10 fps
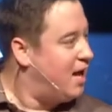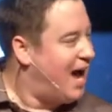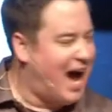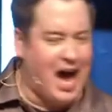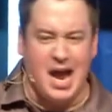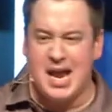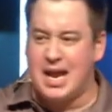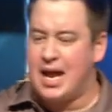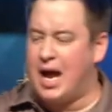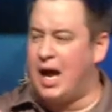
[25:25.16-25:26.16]
I,
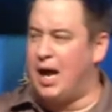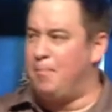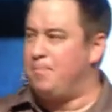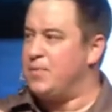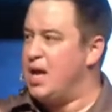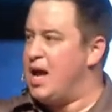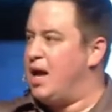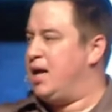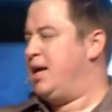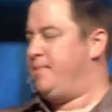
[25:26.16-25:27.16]
um,
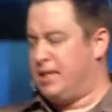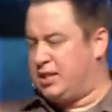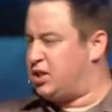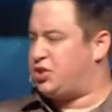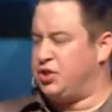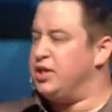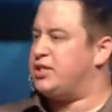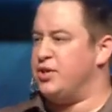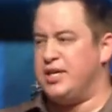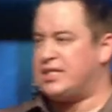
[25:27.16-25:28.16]
and the students
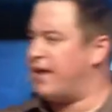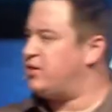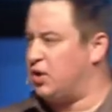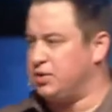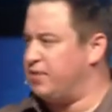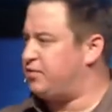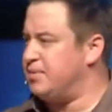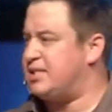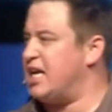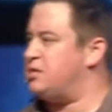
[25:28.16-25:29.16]
know this, I've told them from
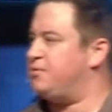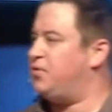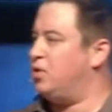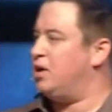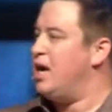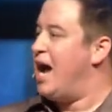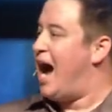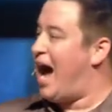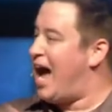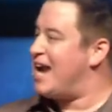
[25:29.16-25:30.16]
the stage before,
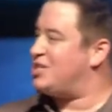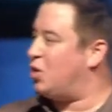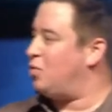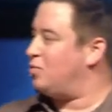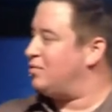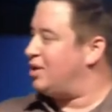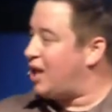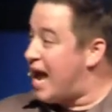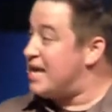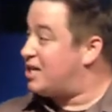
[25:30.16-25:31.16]
I don't
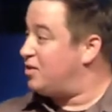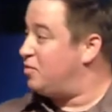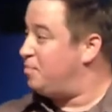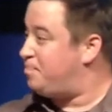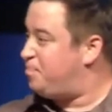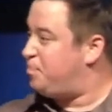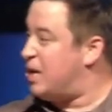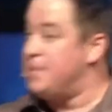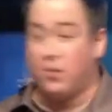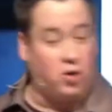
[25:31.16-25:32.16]
like
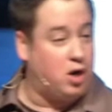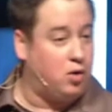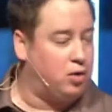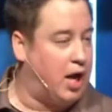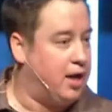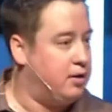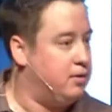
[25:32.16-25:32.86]
people a whole lot.